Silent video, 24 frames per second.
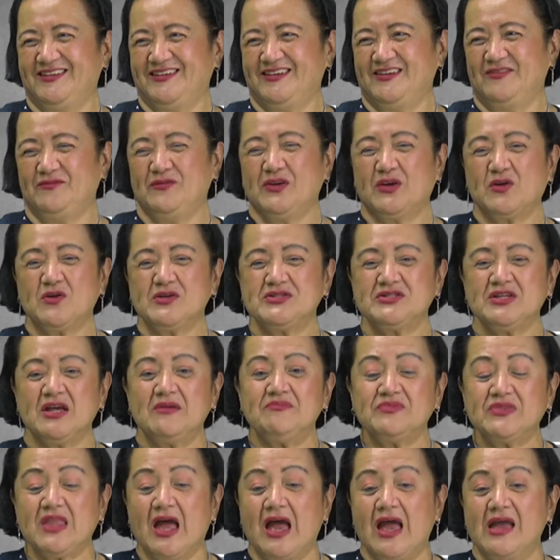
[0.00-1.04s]
Because
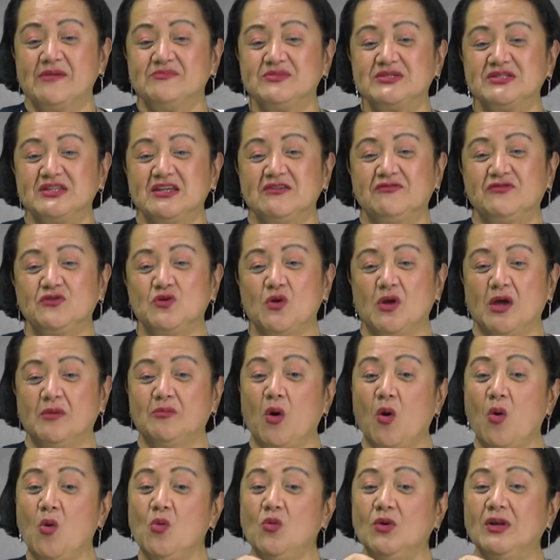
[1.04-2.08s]
sometimes if you have
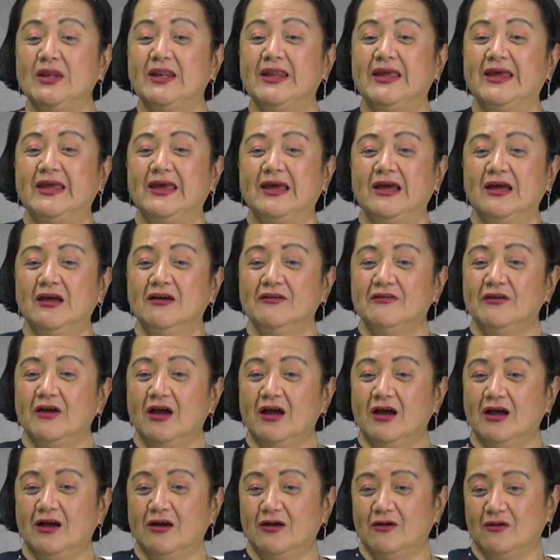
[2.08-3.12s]
only
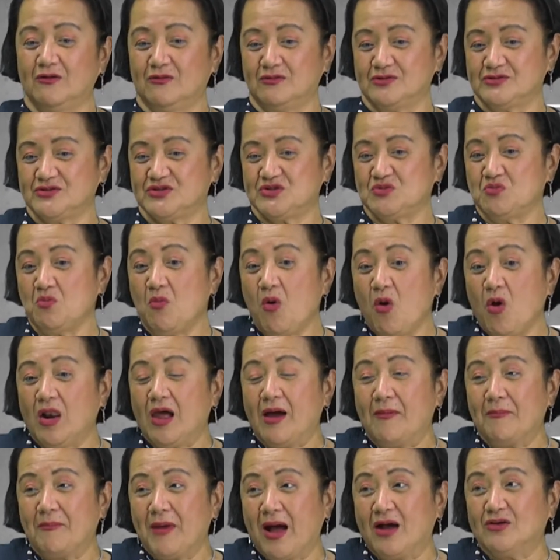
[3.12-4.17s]
a small
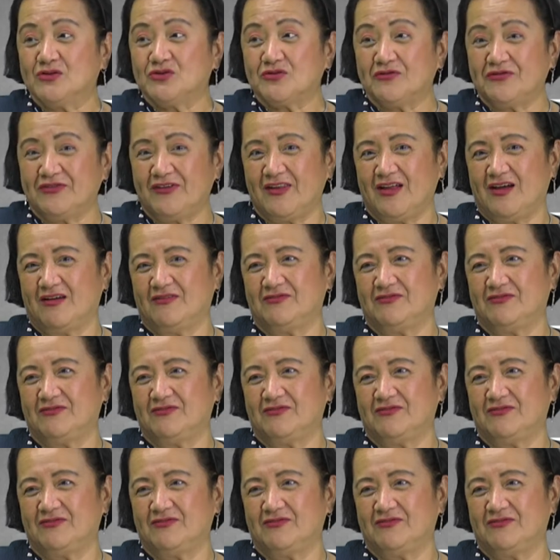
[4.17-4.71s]
amount of love,